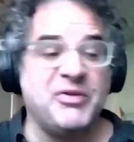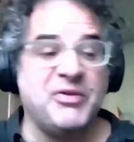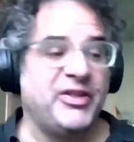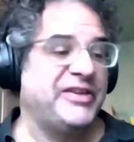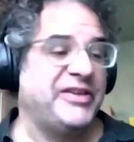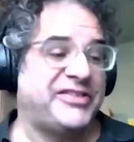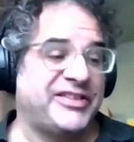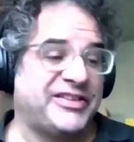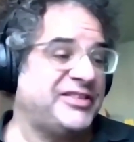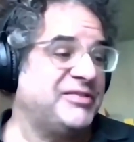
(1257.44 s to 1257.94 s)
I mean,
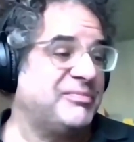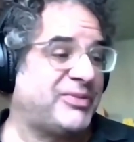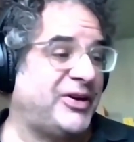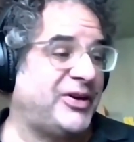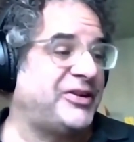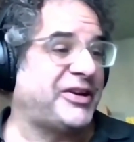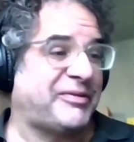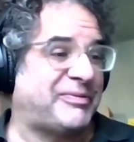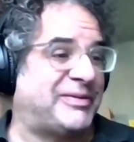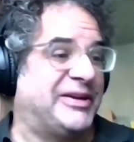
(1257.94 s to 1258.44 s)
this isn't
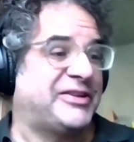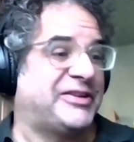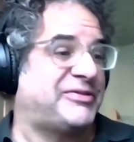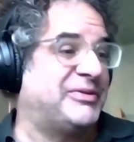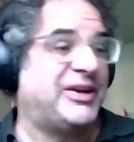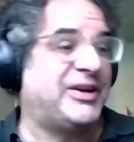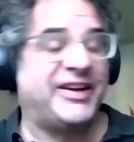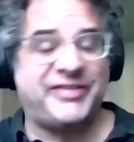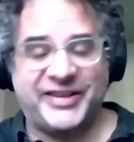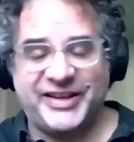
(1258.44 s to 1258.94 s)
product
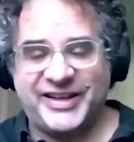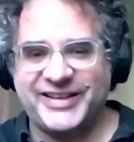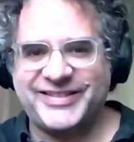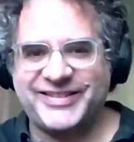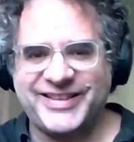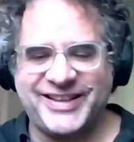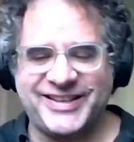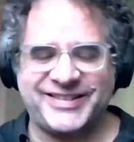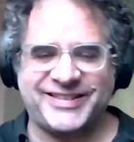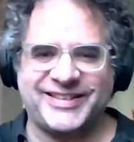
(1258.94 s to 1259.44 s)
placement. I think
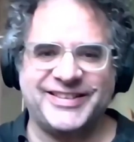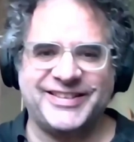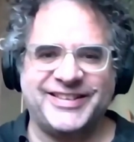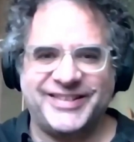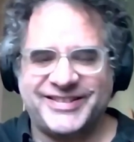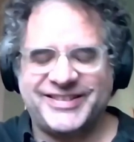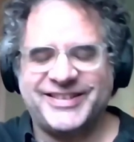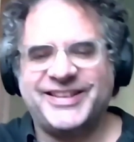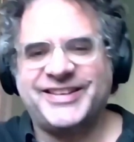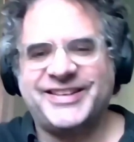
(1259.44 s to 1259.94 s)
it's excellent.
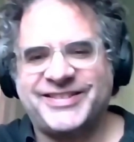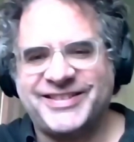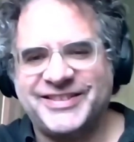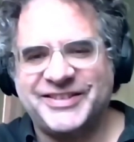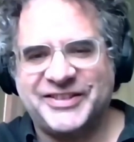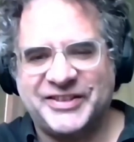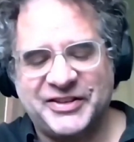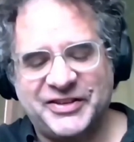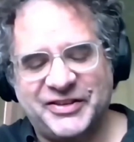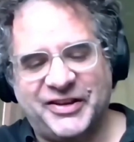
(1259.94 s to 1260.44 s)
It's an
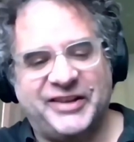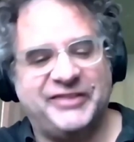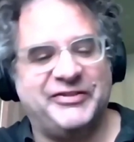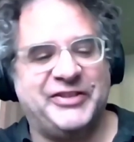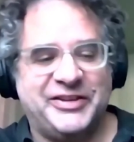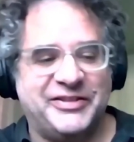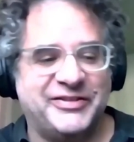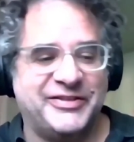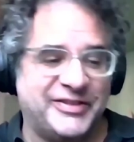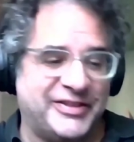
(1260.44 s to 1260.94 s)
excellent, I
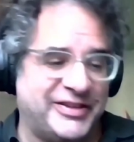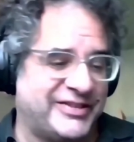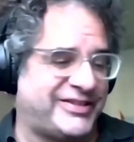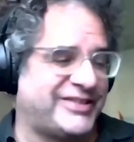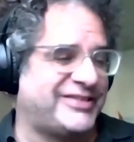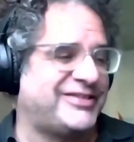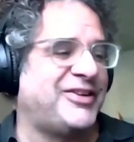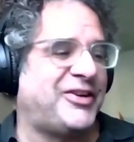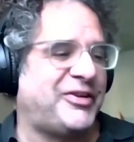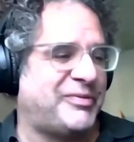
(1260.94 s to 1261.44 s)
mean, this
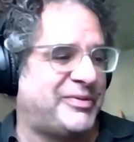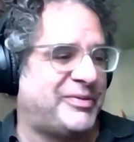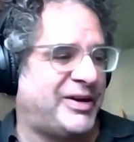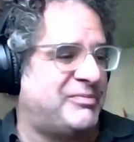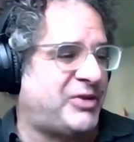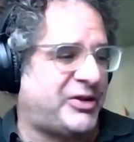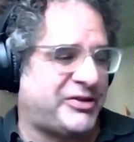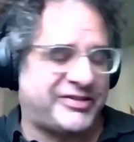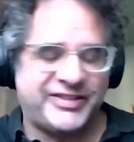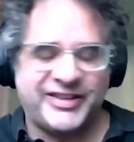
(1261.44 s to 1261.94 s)
is not,
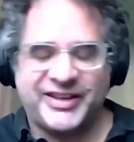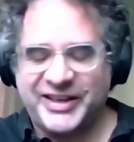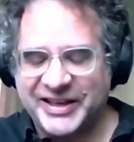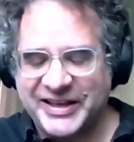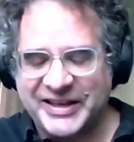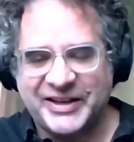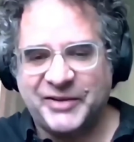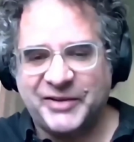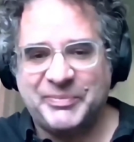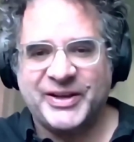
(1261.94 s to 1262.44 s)
I'm not
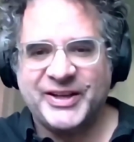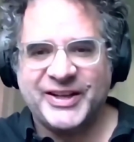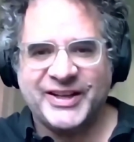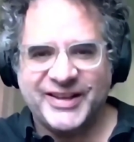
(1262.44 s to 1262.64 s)
sucking up.